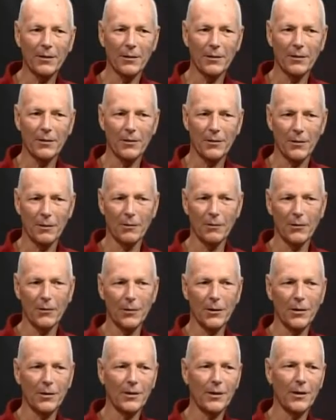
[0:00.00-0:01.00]
You know, you're
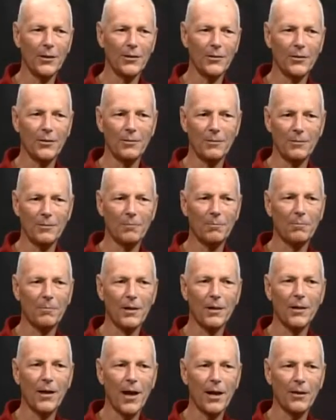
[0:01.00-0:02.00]
going to teach
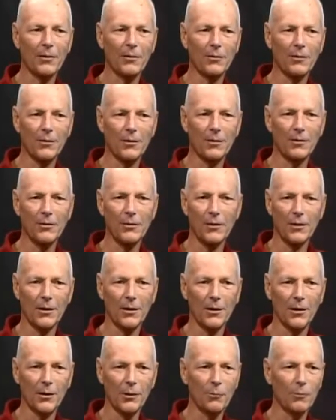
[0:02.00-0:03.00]
the doctors that you can
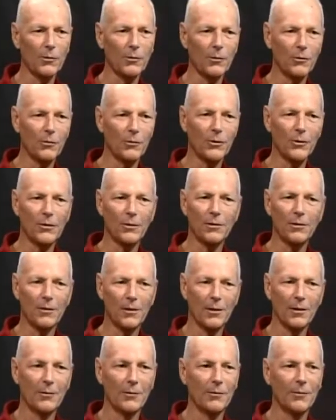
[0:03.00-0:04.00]
heal with nutrition?
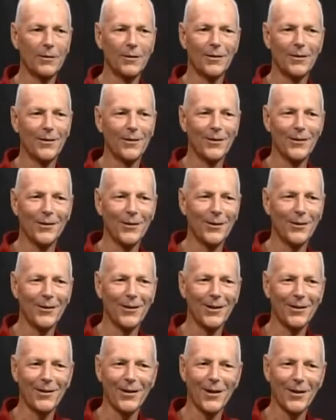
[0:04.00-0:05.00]
No. You know,
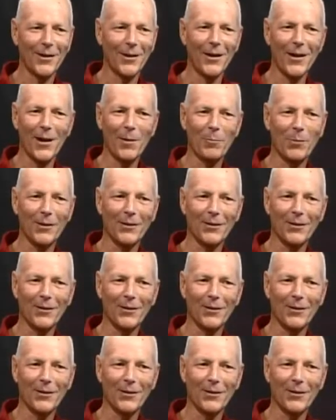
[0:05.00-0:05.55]
that's not going to happen.